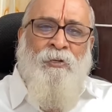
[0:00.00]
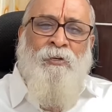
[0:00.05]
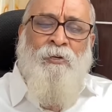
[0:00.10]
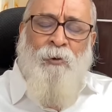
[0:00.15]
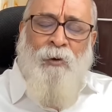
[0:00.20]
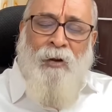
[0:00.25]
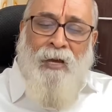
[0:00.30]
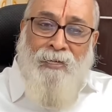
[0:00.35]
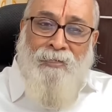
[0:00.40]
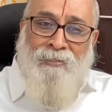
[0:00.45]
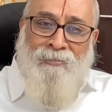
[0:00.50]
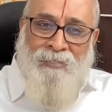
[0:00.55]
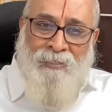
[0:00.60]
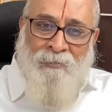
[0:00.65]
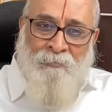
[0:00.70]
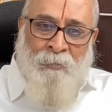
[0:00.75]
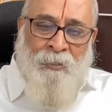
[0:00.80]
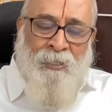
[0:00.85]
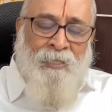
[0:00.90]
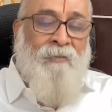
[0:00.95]
When you like
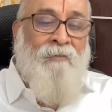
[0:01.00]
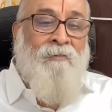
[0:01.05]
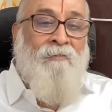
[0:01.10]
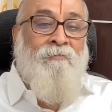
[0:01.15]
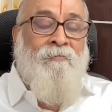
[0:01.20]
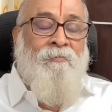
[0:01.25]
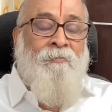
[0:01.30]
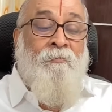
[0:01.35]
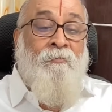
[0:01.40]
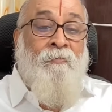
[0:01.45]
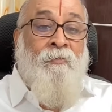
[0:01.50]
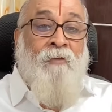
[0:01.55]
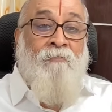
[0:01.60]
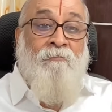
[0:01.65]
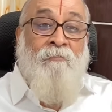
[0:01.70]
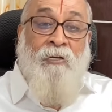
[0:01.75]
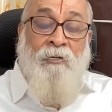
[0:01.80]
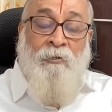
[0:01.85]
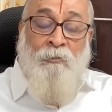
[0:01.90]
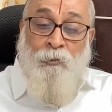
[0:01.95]
something,
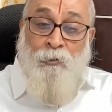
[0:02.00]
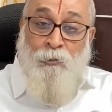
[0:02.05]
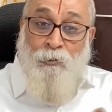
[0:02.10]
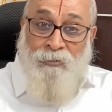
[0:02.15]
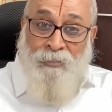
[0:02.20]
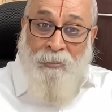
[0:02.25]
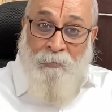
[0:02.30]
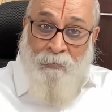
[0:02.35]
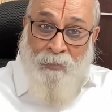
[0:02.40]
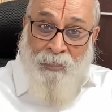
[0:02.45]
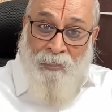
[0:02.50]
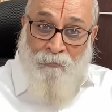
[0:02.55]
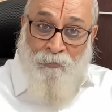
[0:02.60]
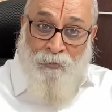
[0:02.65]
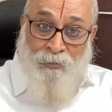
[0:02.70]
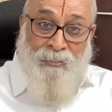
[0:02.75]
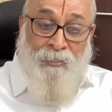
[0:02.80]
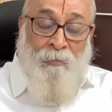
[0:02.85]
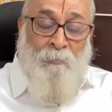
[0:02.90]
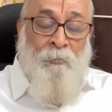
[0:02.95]
when you do
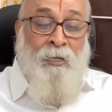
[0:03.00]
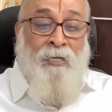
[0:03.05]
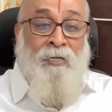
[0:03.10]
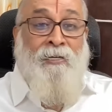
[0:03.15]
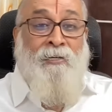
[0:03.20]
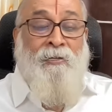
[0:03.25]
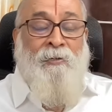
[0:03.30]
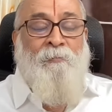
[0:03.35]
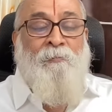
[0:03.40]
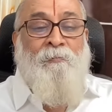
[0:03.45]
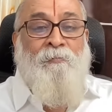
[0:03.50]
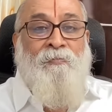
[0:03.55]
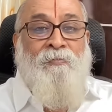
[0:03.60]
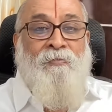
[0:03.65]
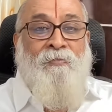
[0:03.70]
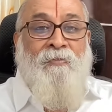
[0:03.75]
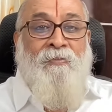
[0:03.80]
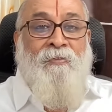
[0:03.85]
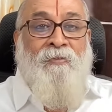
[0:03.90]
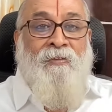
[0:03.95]
something for somebody,
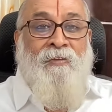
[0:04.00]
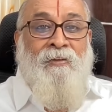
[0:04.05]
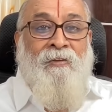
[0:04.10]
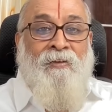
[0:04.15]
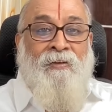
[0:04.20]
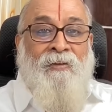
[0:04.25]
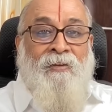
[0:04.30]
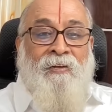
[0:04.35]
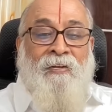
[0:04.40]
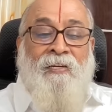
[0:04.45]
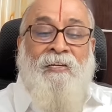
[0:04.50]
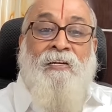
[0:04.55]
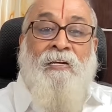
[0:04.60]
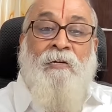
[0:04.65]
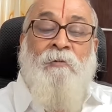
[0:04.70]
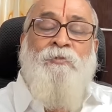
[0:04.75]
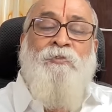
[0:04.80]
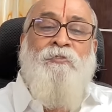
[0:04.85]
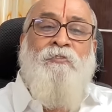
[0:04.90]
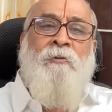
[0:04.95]

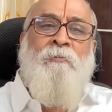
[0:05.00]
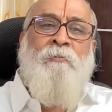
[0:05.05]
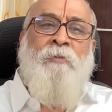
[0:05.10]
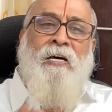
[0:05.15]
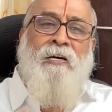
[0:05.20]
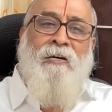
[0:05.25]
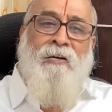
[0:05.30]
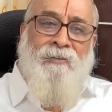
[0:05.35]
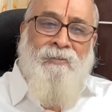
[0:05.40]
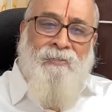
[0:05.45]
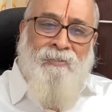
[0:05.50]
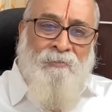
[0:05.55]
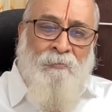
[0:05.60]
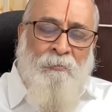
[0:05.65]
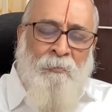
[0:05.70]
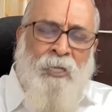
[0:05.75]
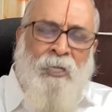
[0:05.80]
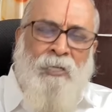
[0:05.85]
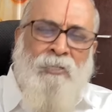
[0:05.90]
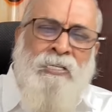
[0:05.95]
it comes from the heart
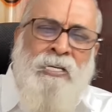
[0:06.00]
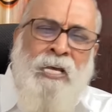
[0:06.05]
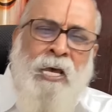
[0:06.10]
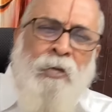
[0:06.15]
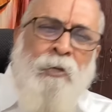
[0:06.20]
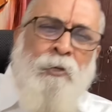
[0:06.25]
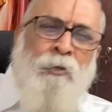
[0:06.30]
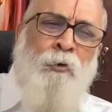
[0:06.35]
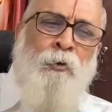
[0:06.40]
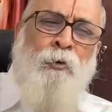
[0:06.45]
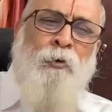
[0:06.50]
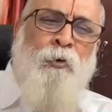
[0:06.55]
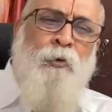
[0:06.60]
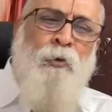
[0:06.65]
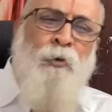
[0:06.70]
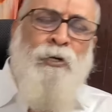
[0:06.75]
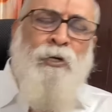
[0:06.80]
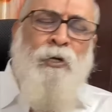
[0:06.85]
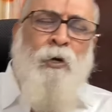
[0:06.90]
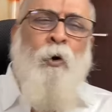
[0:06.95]
because you
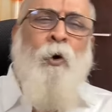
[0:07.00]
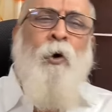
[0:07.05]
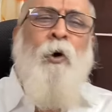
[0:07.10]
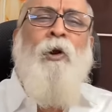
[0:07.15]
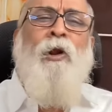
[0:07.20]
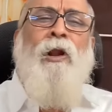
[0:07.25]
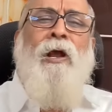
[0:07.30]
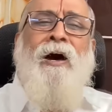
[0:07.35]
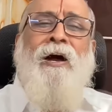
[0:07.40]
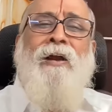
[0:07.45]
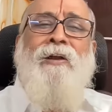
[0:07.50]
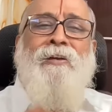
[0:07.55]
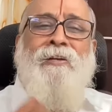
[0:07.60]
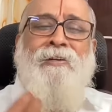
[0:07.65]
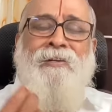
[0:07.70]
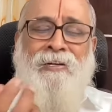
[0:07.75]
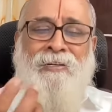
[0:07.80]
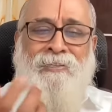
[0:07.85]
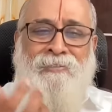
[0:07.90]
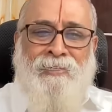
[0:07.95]
do it
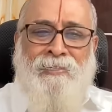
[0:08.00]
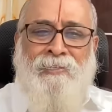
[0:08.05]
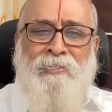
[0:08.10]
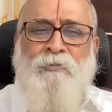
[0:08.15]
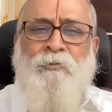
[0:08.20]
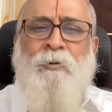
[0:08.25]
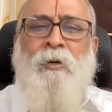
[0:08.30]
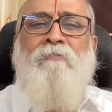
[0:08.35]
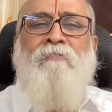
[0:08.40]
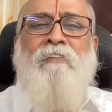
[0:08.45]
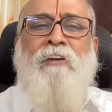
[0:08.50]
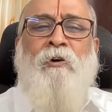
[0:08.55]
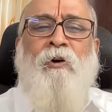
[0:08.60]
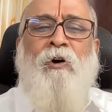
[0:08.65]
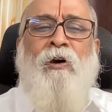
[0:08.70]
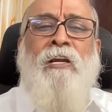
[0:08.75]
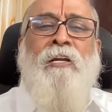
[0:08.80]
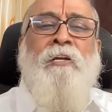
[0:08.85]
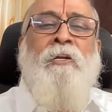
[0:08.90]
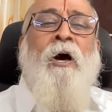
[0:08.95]
wholeheartedly. That is why
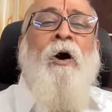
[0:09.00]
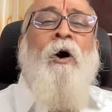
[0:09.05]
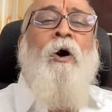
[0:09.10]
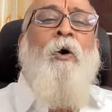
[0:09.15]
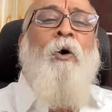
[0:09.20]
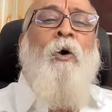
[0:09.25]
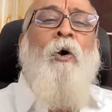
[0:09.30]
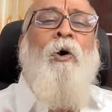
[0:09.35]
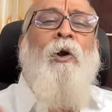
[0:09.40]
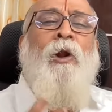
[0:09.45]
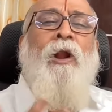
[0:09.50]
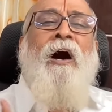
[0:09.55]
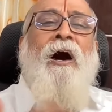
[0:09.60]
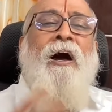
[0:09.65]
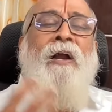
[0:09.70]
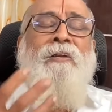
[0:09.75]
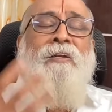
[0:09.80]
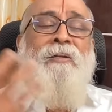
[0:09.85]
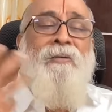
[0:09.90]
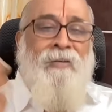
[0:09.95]
we call it
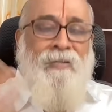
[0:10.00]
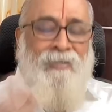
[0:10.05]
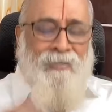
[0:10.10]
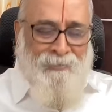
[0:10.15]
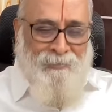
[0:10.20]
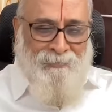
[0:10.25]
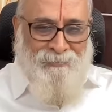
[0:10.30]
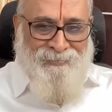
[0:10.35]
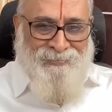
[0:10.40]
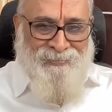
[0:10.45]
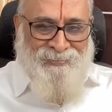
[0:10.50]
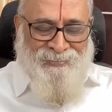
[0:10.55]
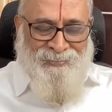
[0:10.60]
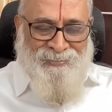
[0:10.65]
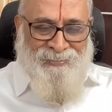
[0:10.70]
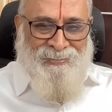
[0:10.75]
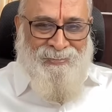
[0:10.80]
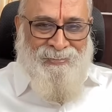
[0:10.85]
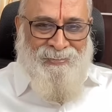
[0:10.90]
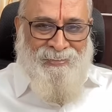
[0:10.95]
wholeheartedly.
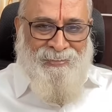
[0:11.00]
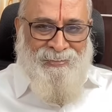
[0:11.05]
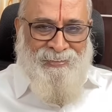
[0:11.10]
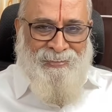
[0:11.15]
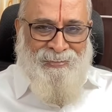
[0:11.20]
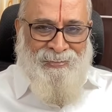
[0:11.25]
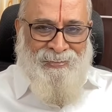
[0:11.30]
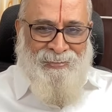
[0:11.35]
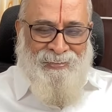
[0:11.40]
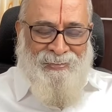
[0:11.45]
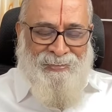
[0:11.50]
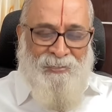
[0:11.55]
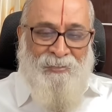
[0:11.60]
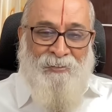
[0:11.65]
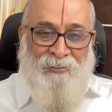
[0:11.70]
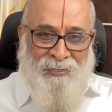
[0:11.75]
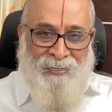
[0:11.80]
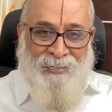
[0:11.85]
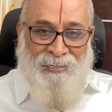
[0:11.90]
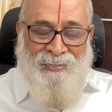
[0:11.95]

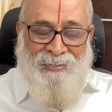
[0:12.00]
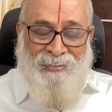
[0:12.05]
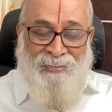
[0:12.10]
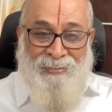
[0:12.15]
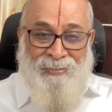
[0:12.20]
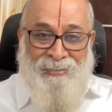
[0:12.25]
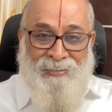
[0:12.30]
Okay.